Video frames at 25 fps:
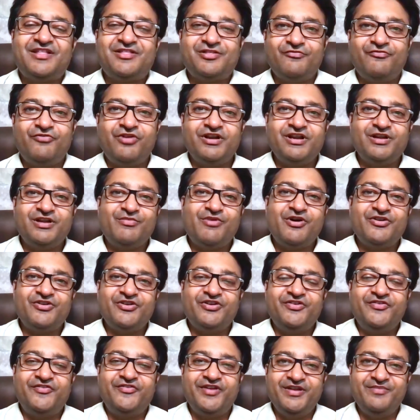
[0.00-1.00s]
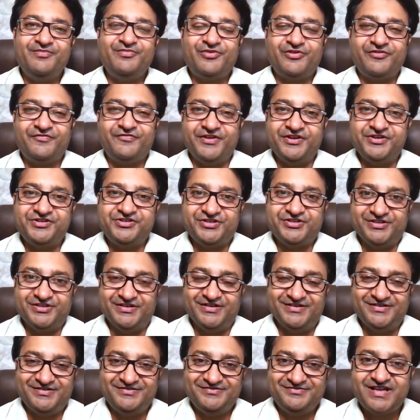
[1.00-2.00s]
So what about your dream
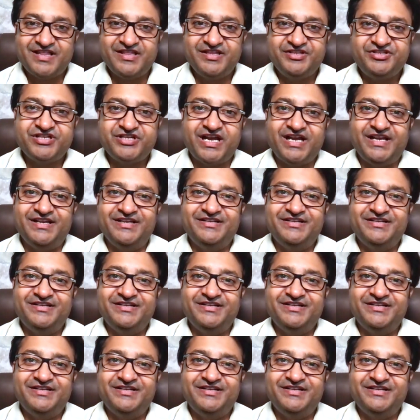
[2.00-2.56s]
profession as a child?